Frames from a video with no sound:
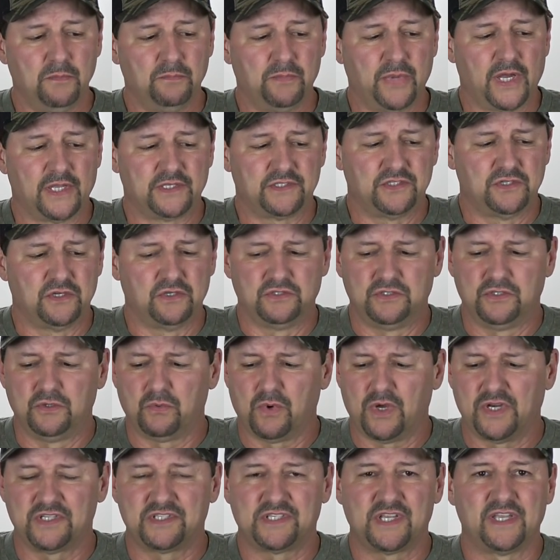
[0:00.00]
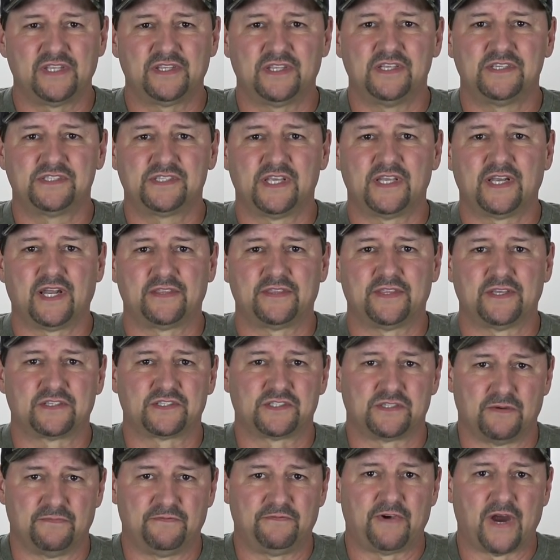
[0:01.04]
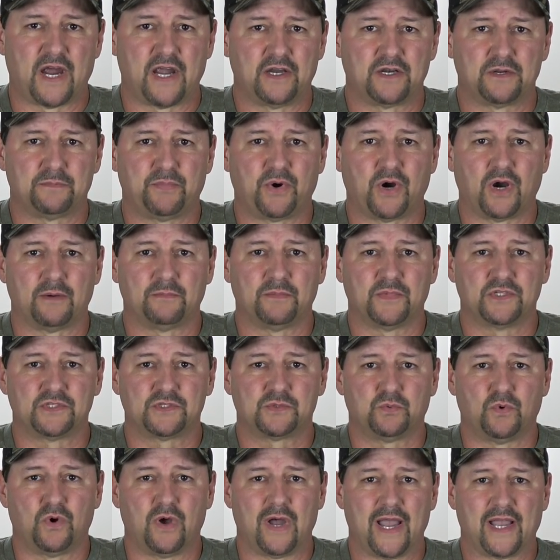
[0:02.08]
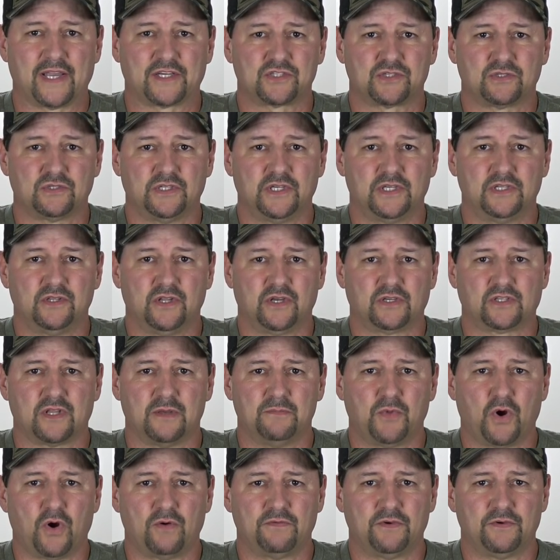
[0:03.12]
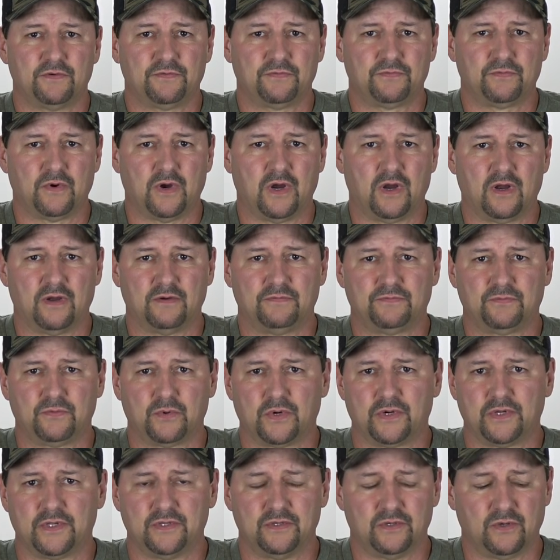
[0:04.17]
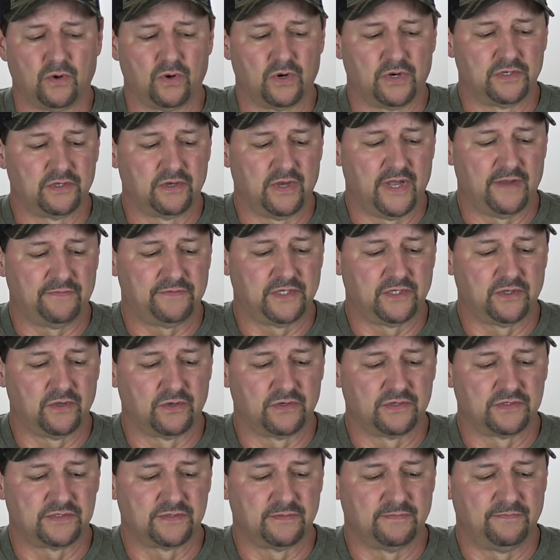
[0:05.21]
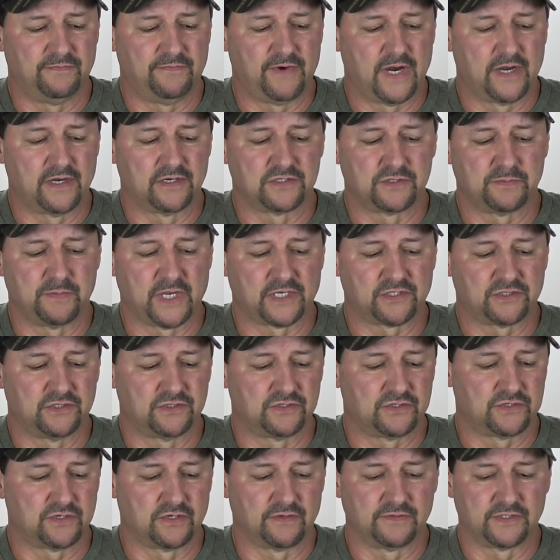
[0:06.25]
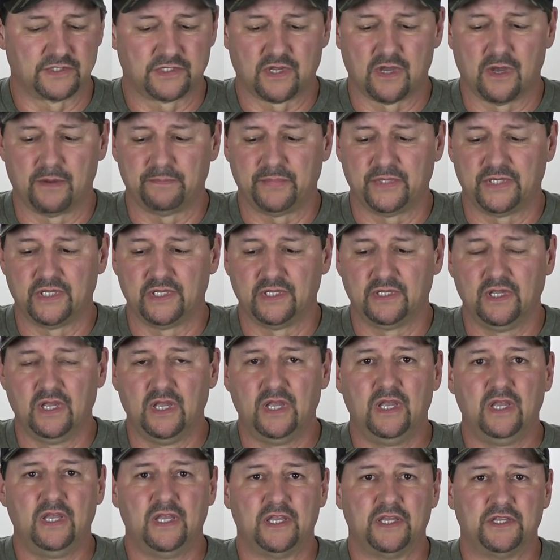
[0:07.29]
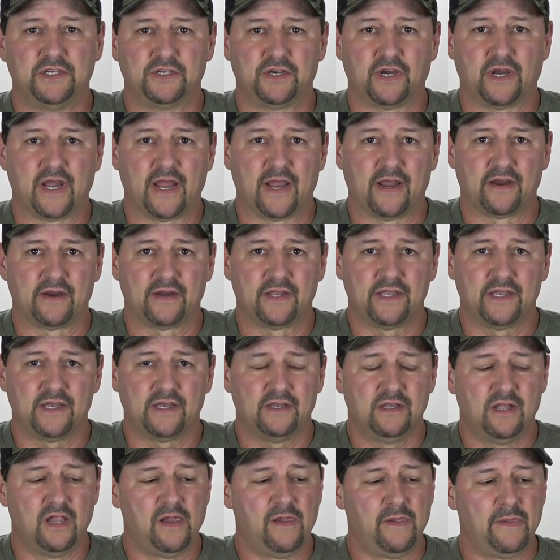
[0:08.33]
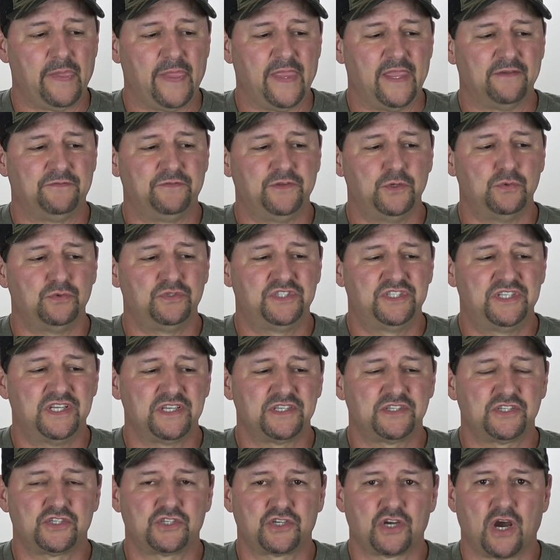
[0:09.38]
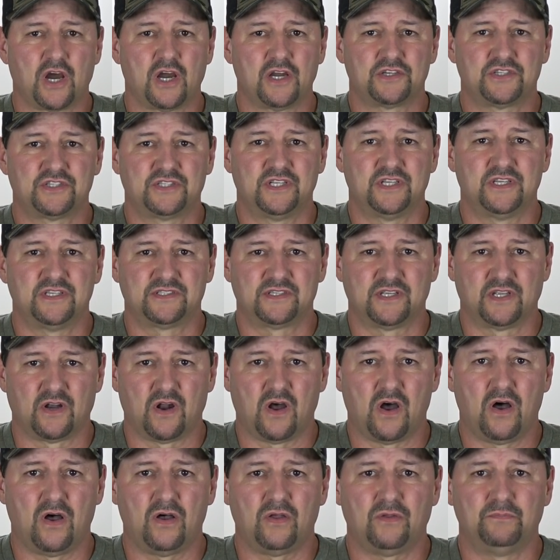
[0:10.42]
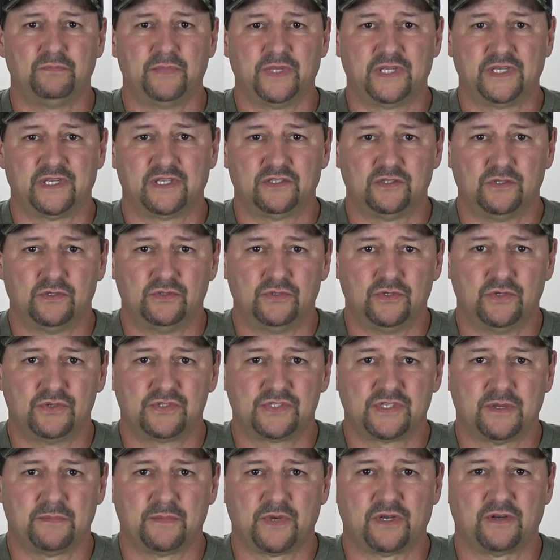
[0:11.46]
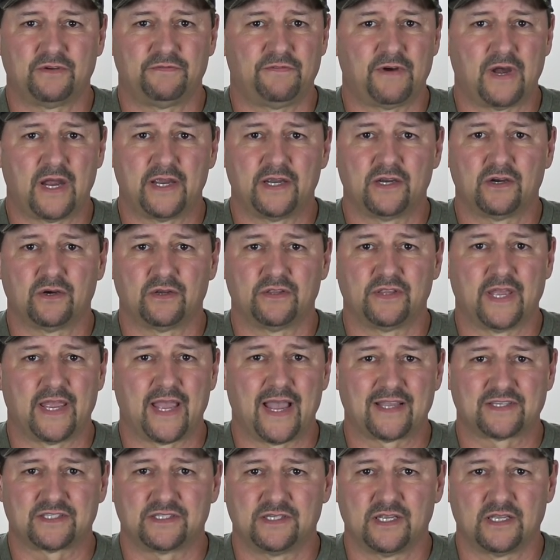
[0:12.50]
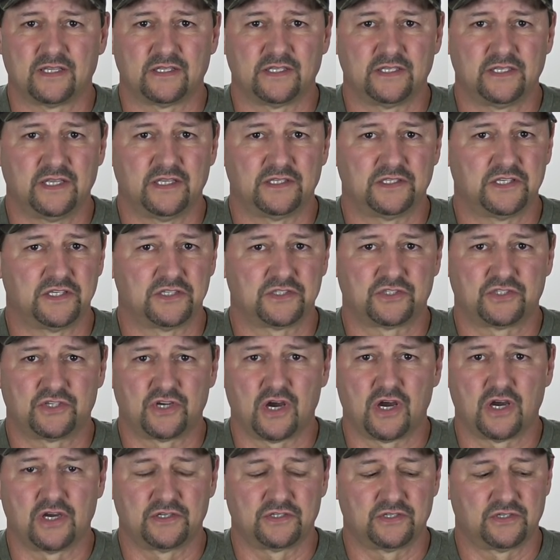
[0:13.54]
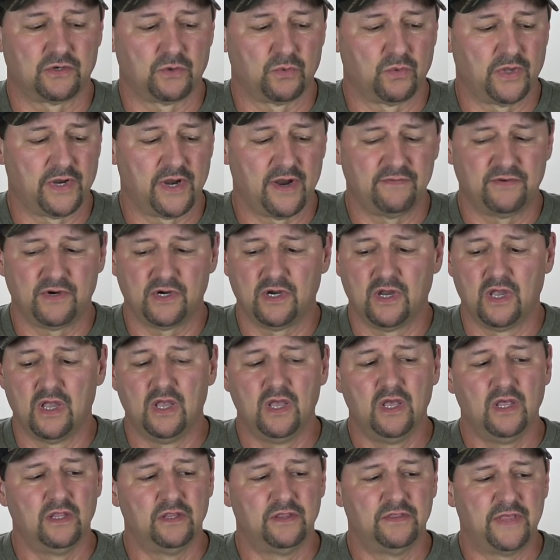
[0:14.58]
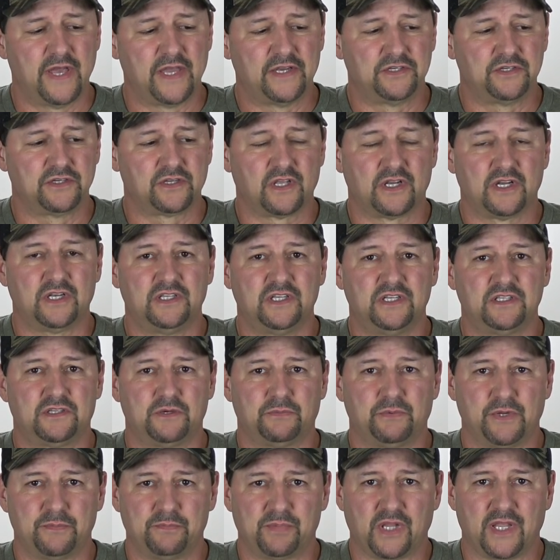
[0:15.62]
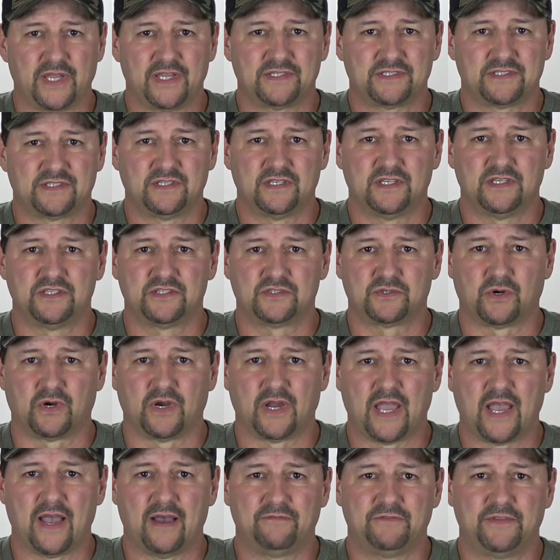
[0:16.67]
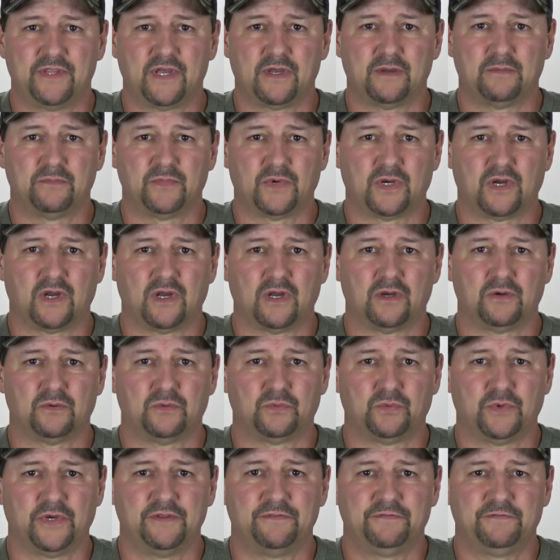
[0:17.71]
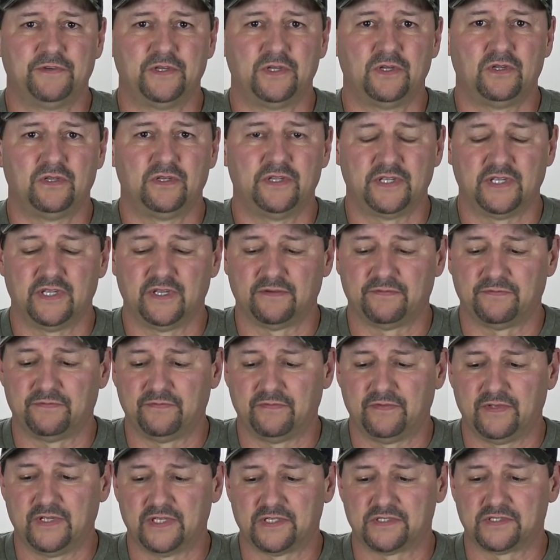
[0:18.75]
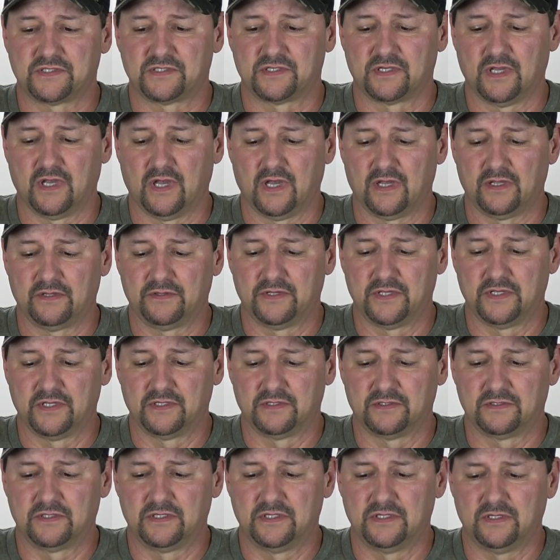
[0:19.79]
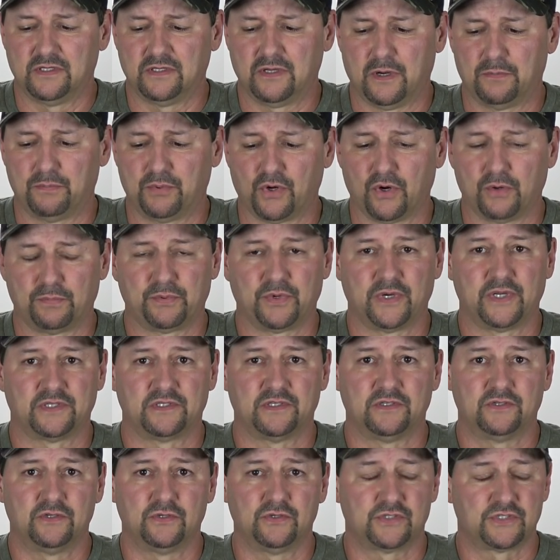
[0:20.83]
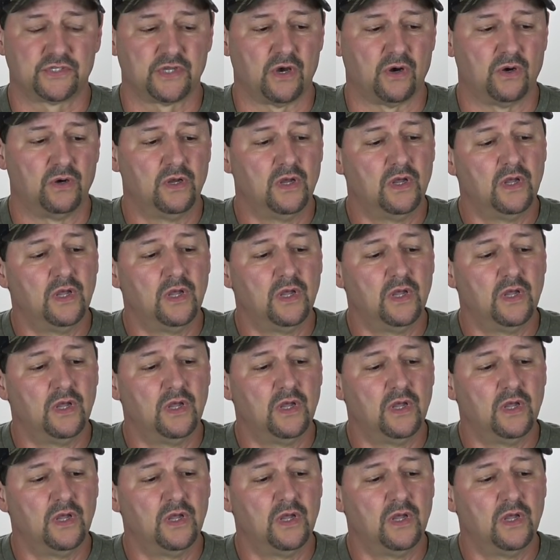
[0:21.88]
But you want to take these in. I think some fire departments will actually look them over for you, or you'll have to go to some fire inspection service company in your area. If you discharge these at all, meaning you use them on a fire or they accidentally get discharged or whatever, then you're going to need to replace these or have them refilled if it's the appropriate to do so.